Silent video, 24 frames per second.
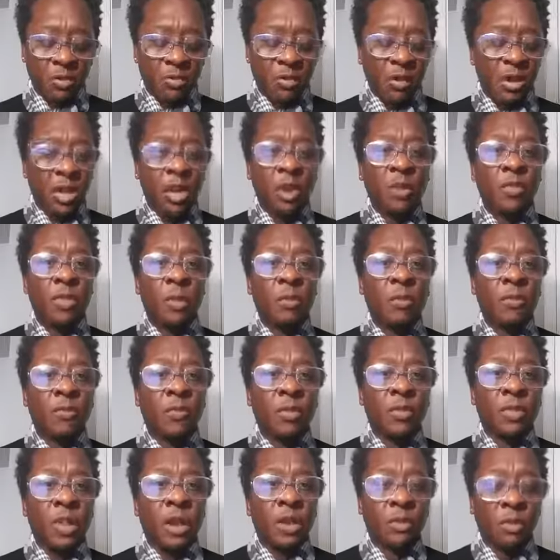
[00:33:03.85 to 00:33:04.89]
Kill Them
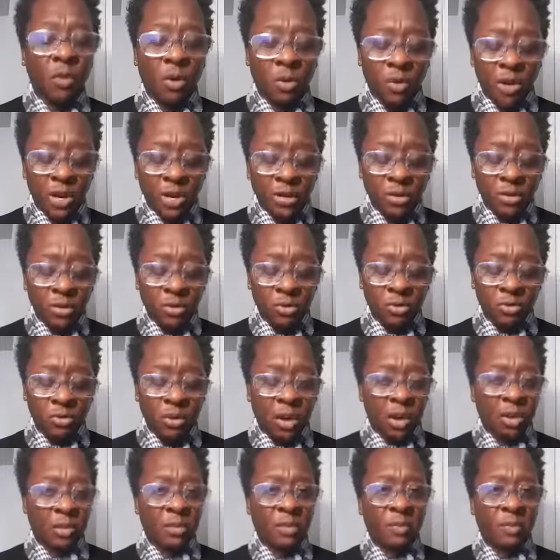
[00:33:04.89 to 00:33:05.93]
Before They Grow. He too
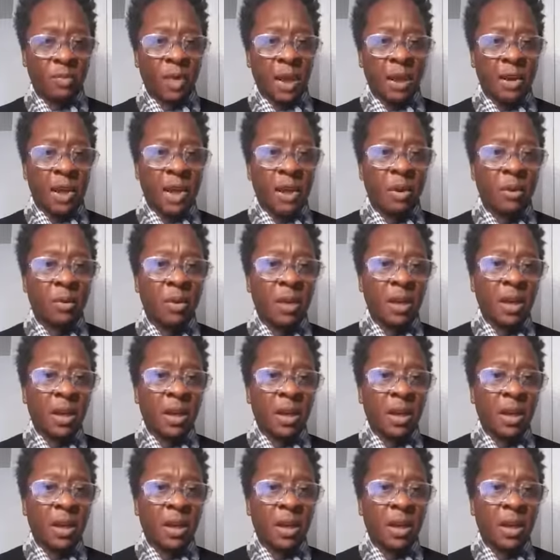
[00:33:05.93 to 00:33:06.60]
talks about how